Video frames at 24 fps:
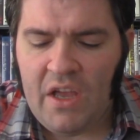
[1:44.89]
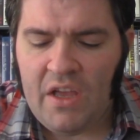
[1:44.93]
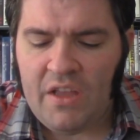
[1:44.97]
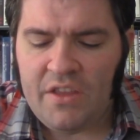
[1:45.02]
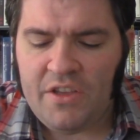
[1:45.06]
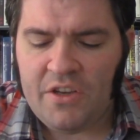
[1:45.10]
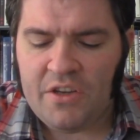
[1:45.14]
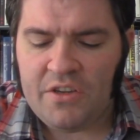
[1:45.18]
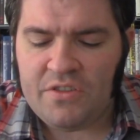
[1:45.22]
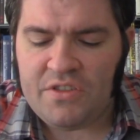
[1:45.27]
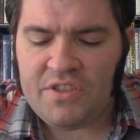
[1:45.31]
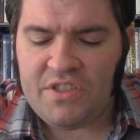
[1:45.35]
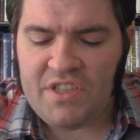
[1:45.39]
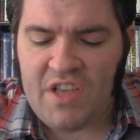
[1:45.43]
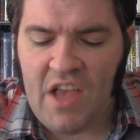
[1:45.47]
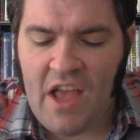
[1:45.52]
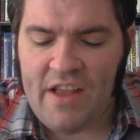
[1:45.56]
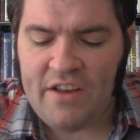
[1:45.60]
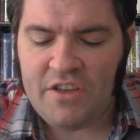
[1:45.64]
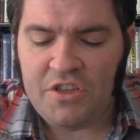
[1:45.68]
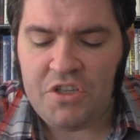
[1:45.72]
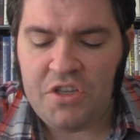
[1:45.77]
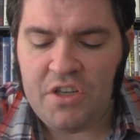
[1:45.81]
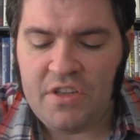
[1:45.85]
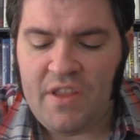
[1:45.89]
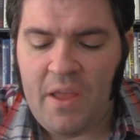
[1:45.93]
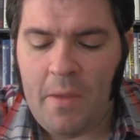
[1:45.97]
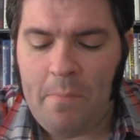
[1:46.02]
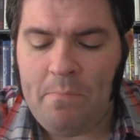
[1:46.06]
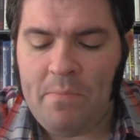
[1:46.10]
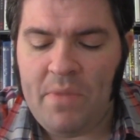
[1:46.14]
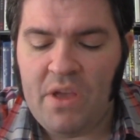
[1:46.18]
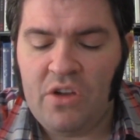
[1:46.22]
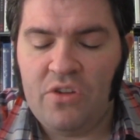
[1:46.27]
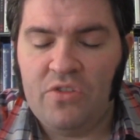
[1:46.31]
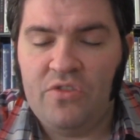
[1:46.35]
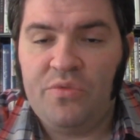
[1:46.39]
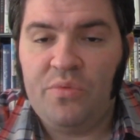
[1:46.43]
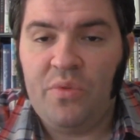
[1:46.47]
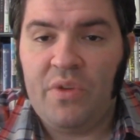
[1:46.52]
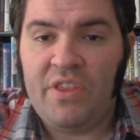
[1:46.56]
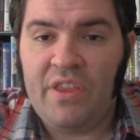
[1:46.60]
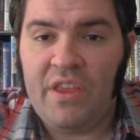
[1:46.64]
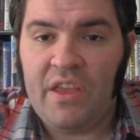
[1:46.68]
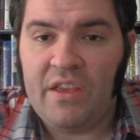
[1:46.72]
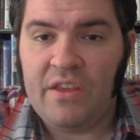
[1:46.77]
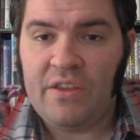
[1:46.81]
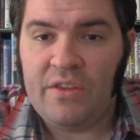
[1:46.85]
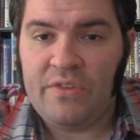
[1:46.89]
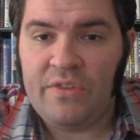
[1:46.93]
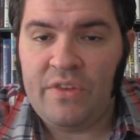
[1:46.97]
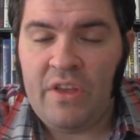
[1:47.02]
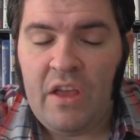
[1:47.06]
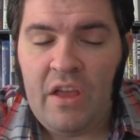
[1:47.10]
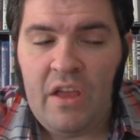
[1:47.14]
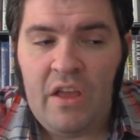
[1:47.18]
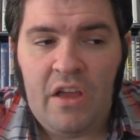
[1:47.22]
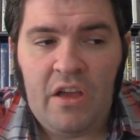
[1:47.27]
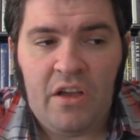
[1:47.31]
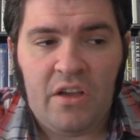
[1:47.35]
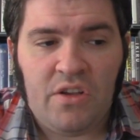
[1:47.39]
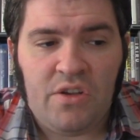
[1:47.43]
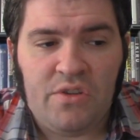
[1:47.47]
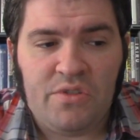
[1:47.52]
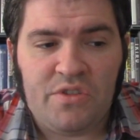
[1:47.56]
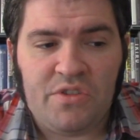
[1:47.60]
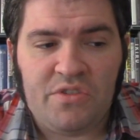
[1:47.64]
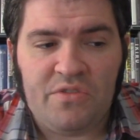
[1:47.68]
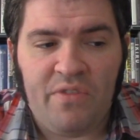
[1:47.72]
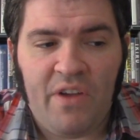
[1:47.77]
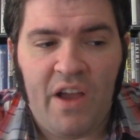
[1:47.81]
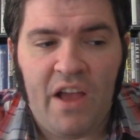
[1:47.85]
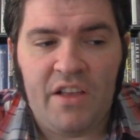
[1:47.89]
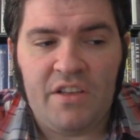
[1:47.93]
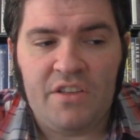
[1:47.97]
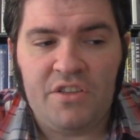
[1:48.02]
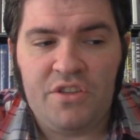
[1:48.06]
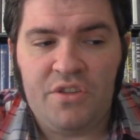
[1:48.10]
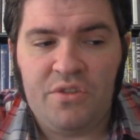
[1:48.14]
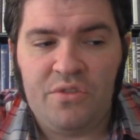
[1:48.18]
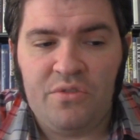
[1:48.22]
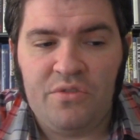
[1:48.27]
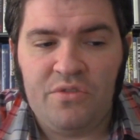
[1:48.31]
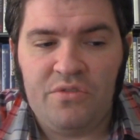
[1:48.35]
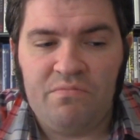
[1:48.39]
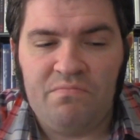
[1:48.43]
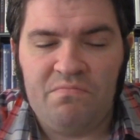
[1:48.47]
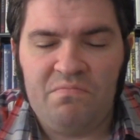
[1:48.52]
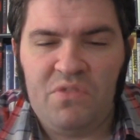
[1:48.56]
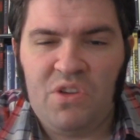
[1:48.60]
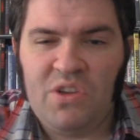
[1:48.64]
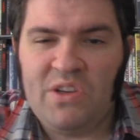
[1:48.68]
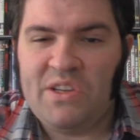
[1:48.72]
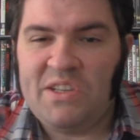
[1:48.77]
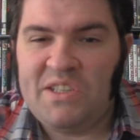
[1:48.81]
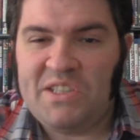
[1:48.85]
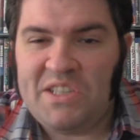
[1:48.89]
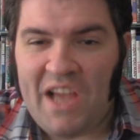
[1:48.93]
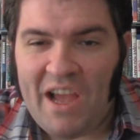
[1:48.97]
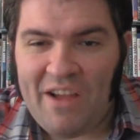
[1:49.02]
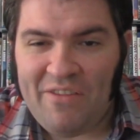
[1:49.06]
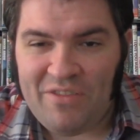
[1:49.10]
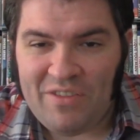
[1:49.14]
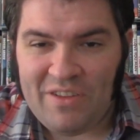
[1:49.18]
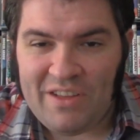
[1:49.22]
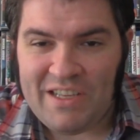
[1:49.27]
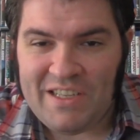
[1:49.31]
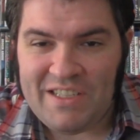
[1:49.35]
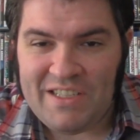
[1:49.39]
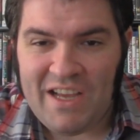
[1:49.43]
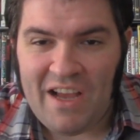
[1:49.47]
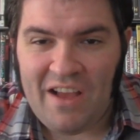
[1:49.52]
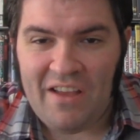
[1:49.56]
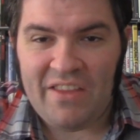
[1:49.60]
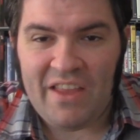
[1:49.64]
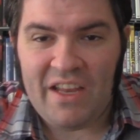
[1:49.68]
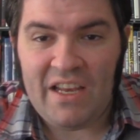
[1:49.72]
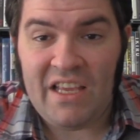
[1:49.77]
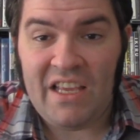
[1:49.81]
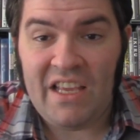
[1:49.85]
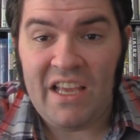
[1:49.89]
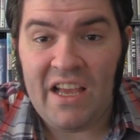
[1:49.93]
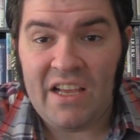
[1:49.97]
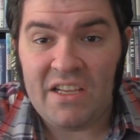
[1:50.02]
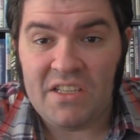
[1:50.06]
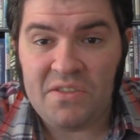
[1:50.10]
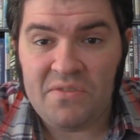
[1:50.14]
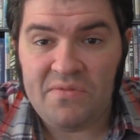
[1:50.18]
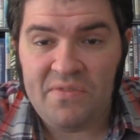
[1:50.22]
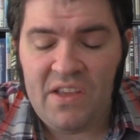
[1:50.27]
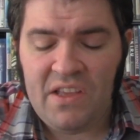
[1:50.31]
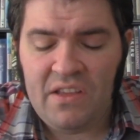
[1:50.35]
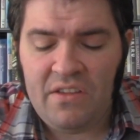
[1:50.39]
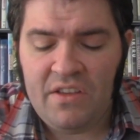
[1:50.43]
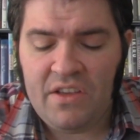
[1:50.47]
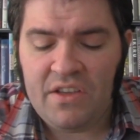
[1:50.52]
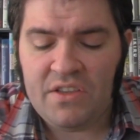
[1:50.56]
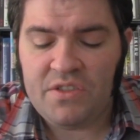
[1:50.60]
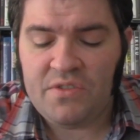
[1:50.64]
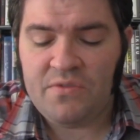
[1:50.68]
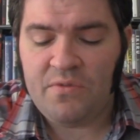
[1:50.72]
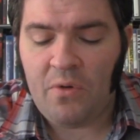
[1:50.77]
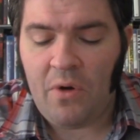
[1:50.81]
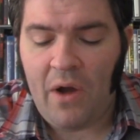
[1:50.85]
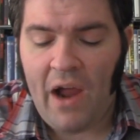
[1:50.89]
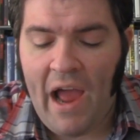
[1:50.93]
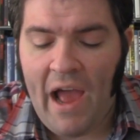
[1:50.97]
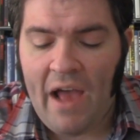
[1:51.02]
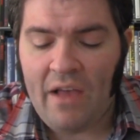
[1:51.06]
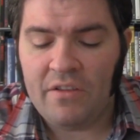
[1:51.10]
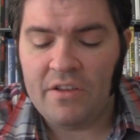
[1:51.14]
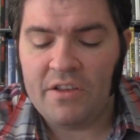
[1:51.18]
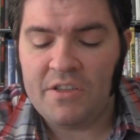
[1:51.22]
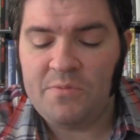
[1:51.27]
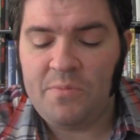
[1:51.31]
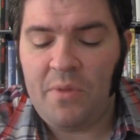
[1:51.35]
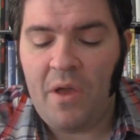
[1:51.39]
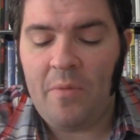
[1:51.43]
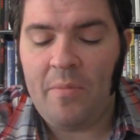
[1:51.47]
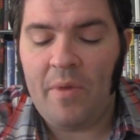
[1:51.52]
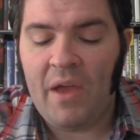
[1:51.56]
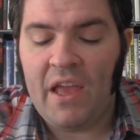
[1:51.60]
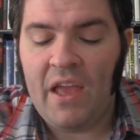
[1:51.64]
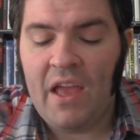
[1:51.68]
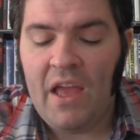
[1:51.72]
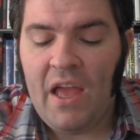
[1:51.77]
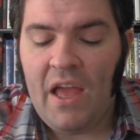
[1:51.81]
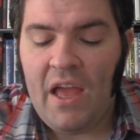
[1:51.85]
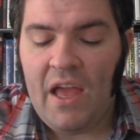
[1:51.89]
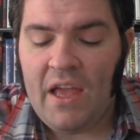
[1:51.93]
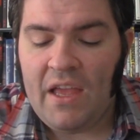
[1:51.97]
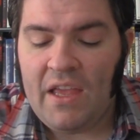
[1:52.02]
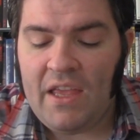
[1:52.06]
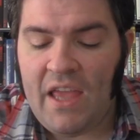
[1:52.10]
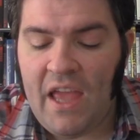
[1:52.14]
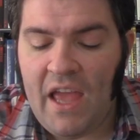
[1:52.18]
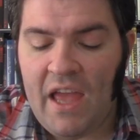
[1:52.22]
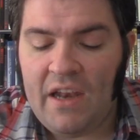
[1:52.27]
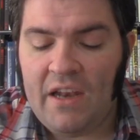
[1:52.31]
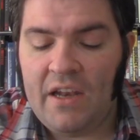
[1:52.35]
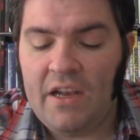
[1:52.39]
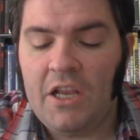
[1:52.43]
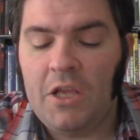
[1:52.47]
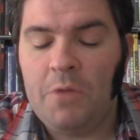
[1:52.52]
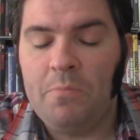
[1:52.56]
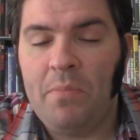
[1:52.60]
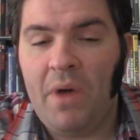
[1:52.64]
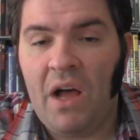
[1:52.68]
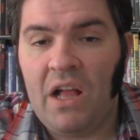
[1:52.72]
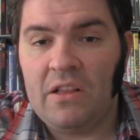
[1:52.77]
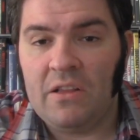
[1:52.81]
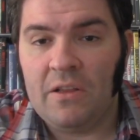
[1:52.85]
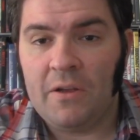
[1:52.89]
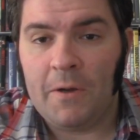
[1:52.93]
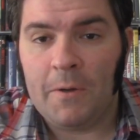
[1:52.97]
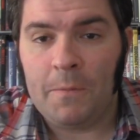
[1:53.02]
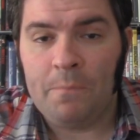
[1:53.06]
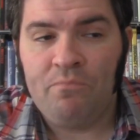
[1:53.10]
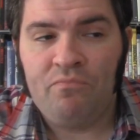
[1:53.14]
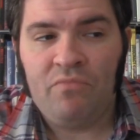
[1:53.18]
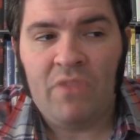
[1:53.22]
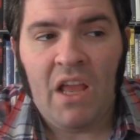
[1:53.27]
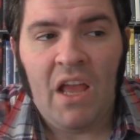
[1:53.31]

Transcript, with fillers: There's tension that builds with his close friend, who you could definitely tell that he has feelings for, Alice, played by Kennedy Butler.